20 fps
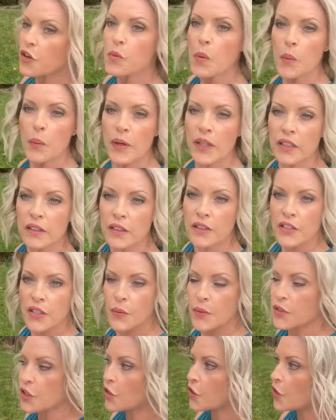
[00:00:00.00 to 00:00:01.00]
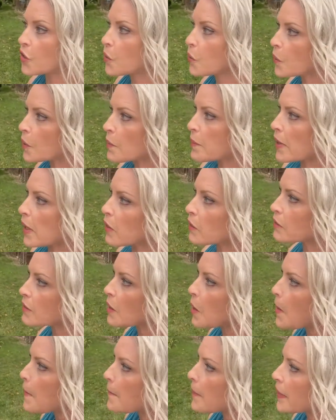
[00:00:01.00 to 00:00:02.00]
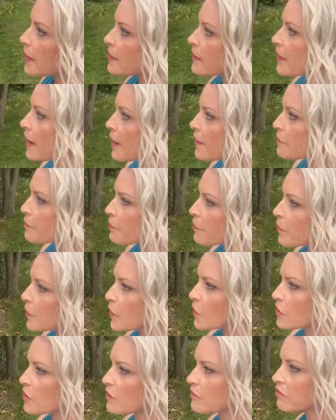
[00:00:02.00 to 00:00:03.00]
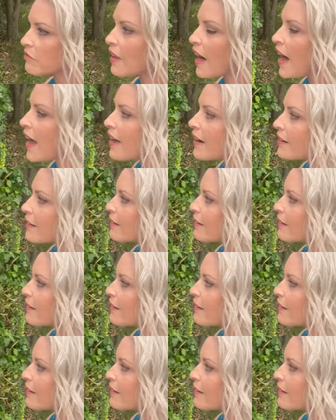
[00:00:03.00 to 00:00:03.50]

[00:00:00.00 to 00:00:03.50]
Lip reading: one we're going to look to is a newer build. But there's a lot